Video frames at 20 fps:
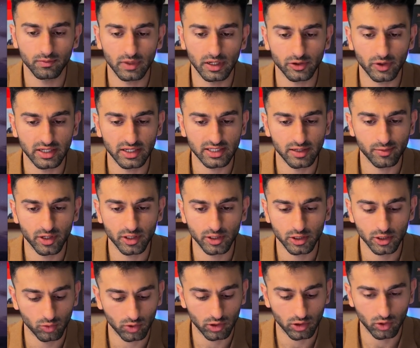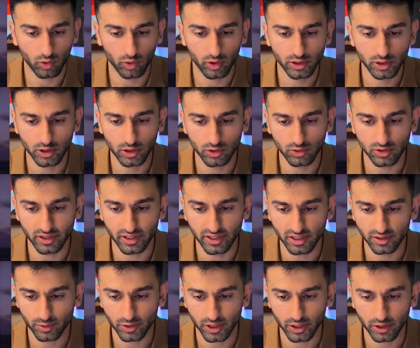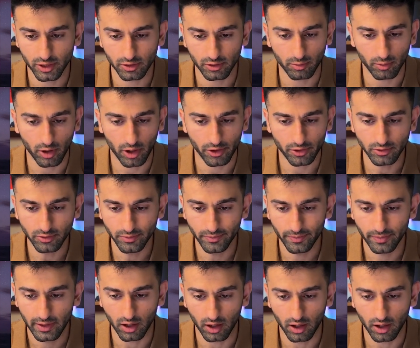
And so as I mentioned, we're going to use this particular model,